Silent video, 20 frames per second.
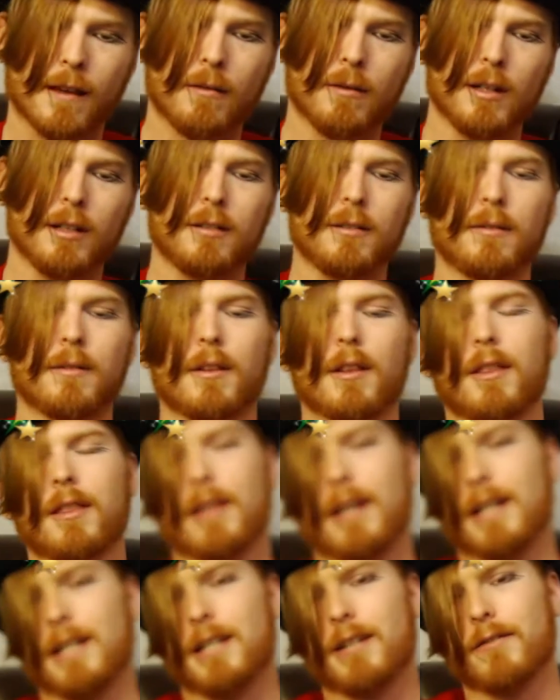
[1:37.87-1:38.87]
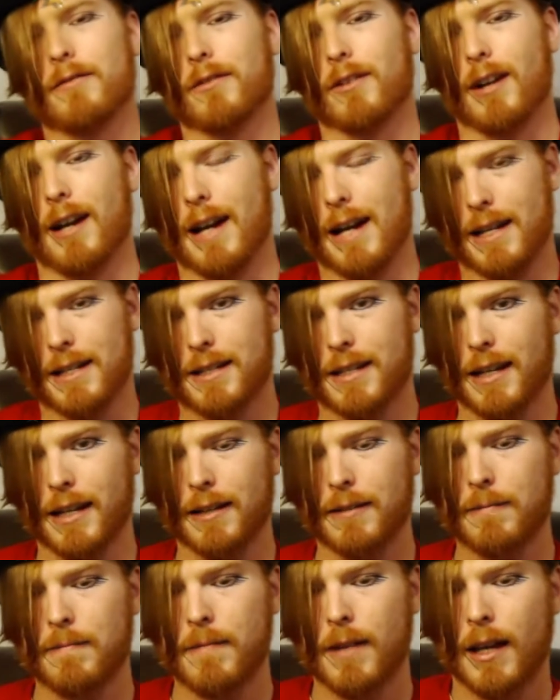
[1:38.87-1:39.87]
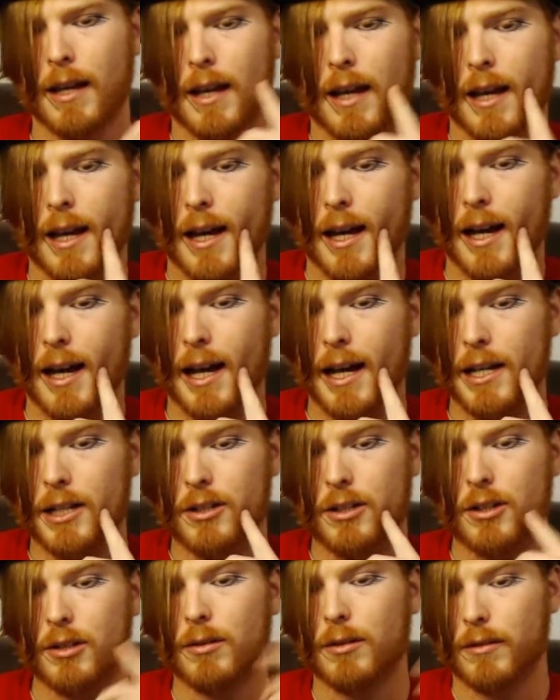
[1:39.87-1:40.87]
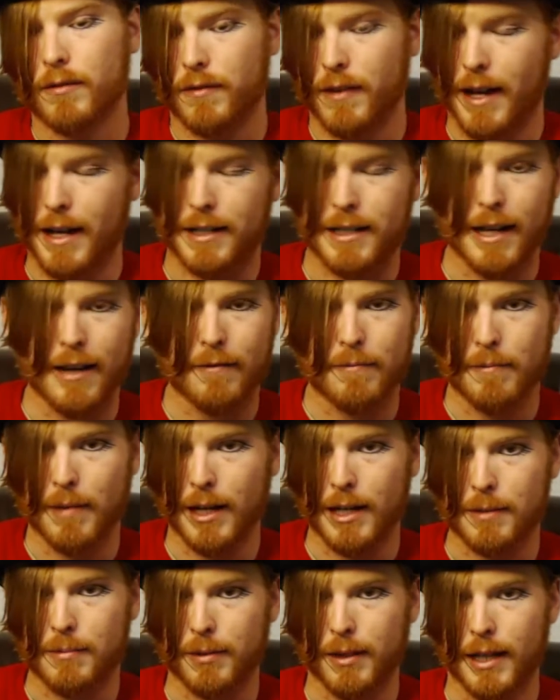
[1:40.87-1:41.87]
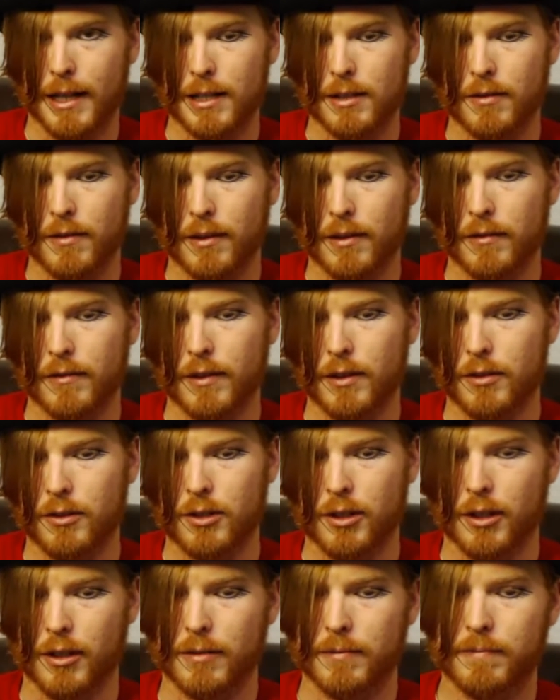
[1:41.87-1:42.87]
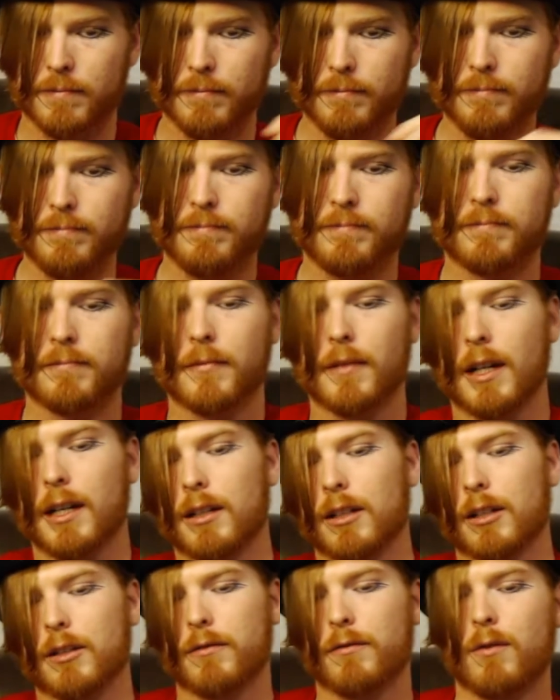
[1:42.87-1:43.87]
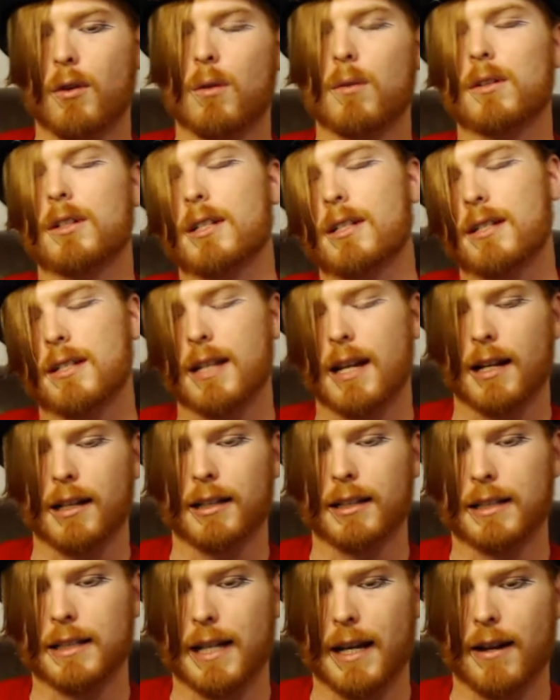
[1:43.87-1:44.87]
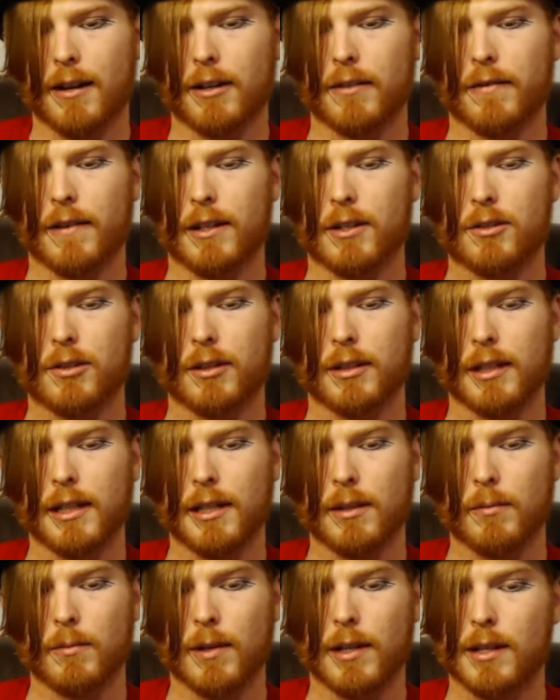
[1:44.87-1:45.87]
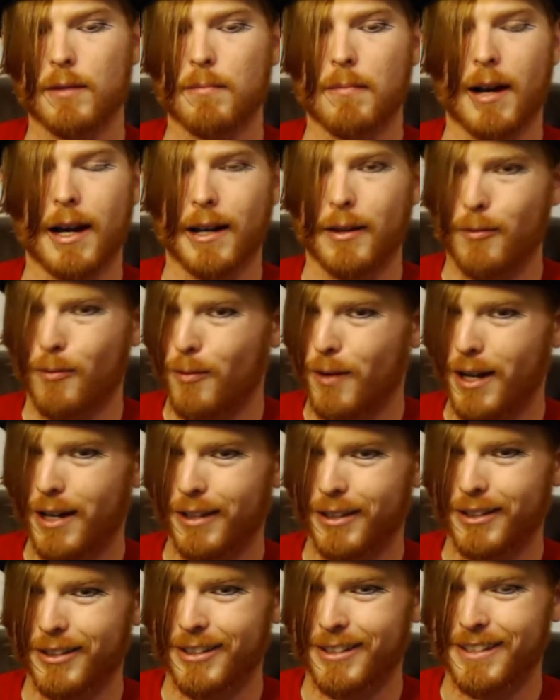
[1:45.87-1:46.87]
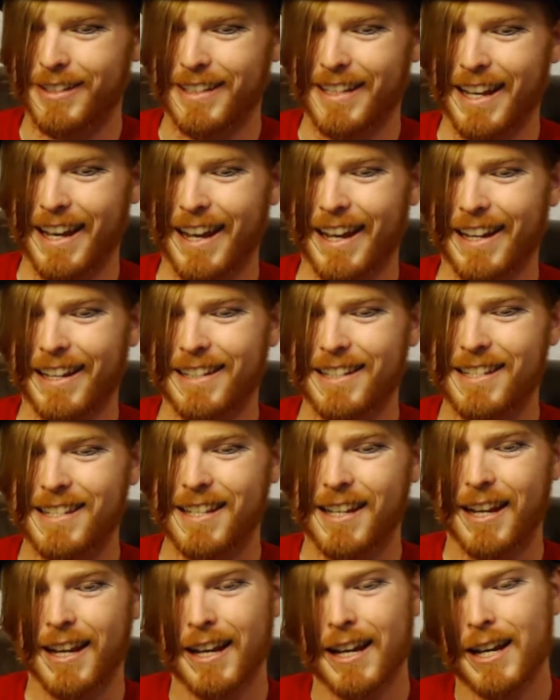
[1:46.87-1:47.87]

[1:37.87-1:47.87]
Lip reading: Well, thank you for asking. I do in fact have many plans for the future. I look forward to settling down eventually with my well-earned gains,